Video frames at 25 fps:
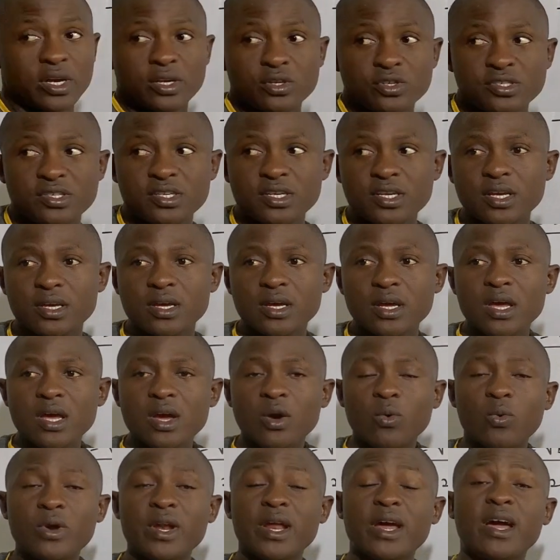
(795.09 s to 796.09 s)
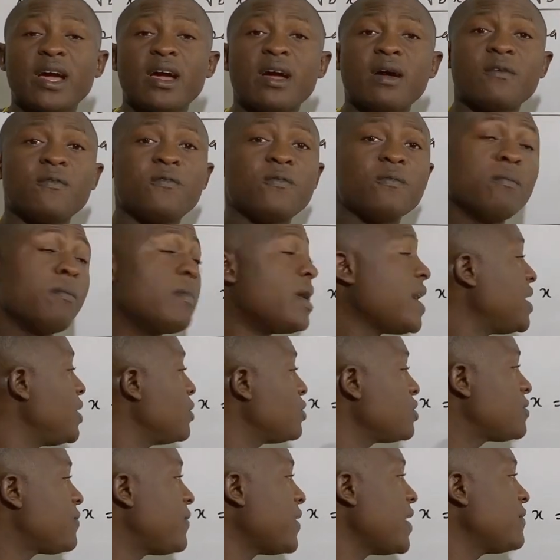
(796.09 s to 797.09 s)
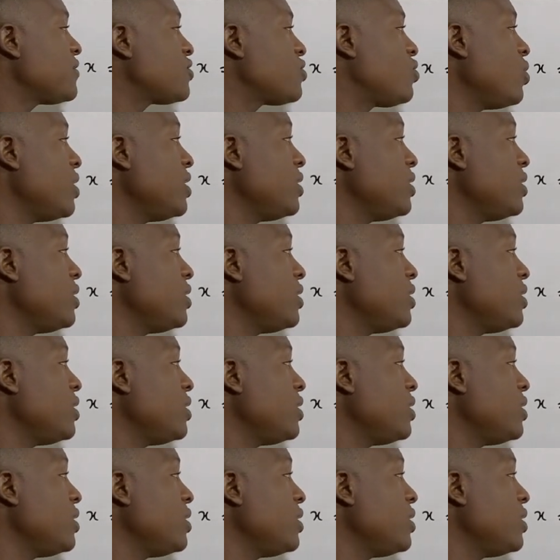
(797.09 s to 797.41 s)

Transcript: You see, when I have minus 5 square,